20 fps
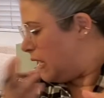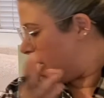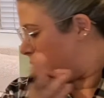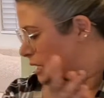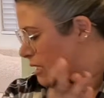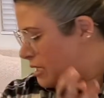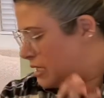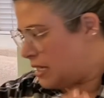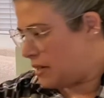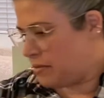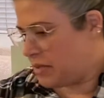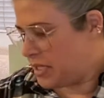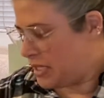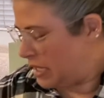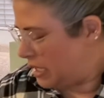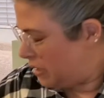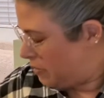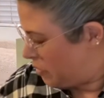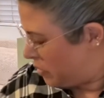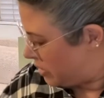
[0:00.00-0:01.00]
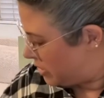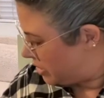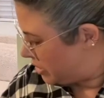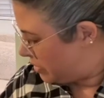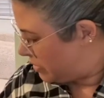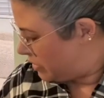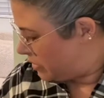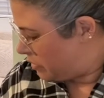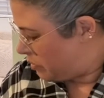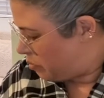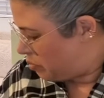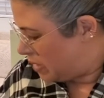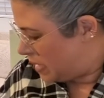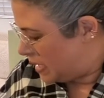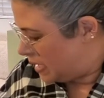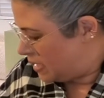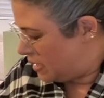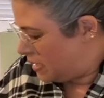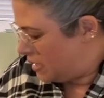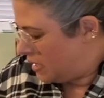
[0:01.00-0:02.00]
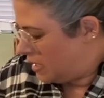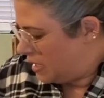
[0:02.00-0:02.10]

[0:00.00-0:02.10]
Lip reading: I gotta stop because I got more to show you, but